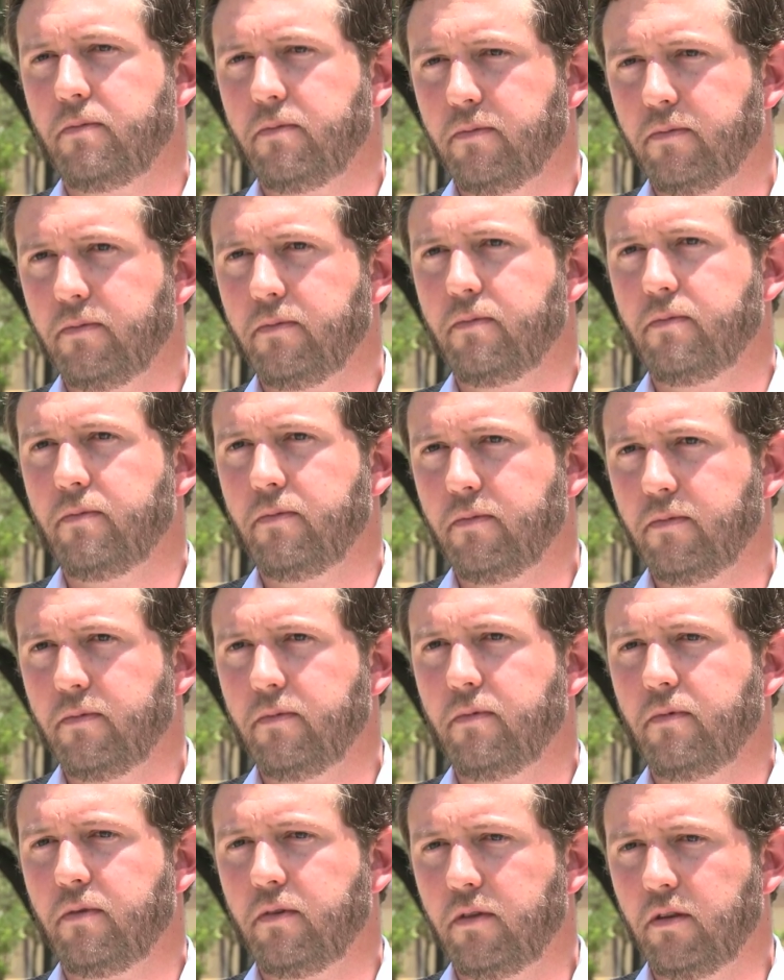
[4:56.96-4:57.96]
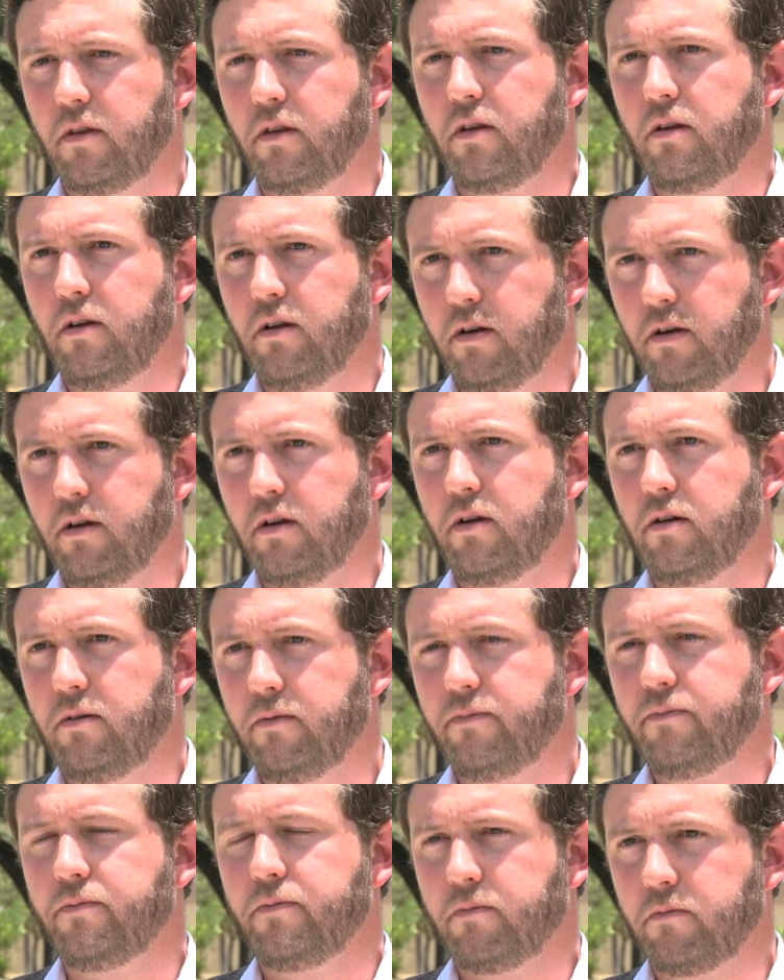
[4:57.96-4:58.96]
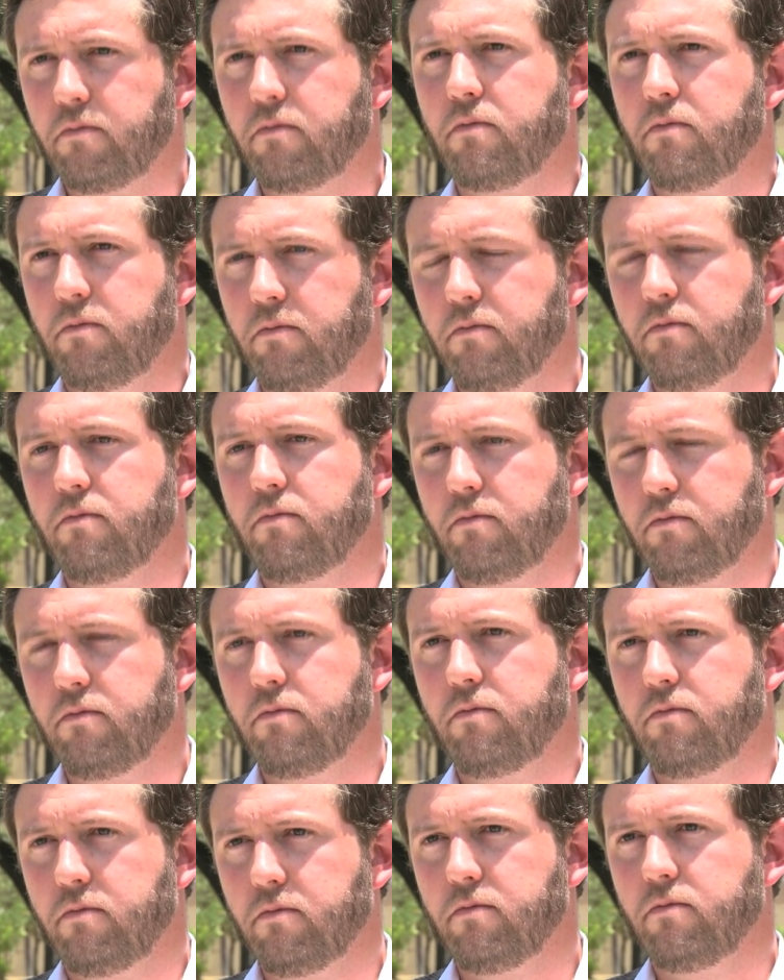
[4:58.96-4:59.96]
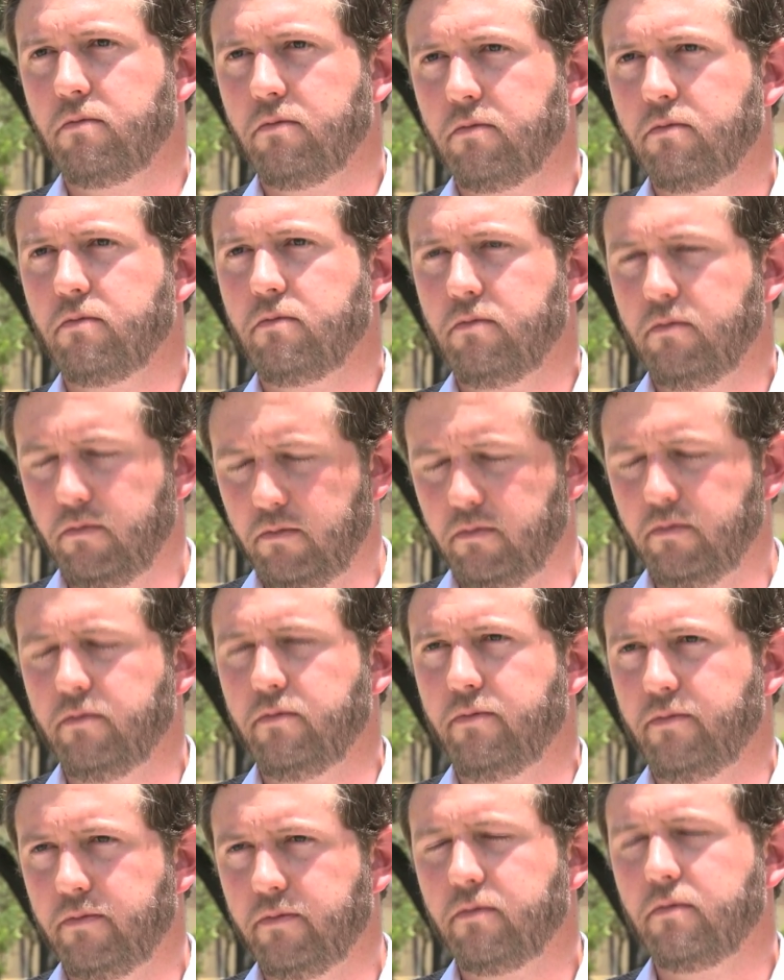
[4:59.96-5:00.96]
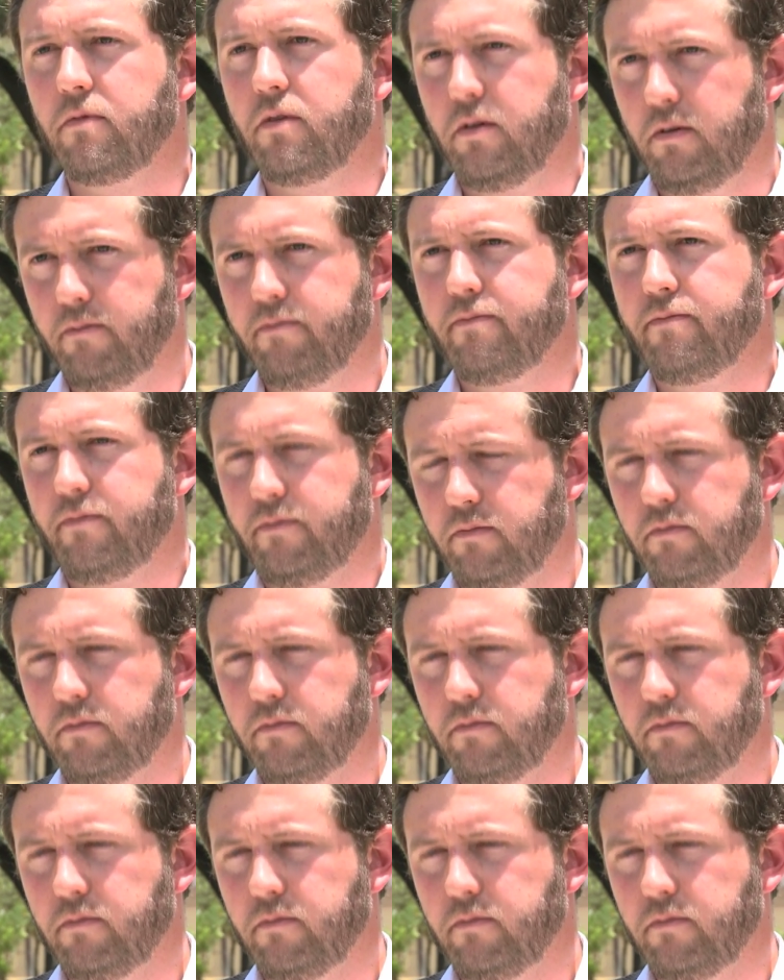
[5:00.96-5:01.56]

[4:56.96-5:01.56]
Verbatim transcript: not tolerable for like Kevin McCarthy? You said he just is not going to take mm -hmm. up the mm-hmm. Senate version.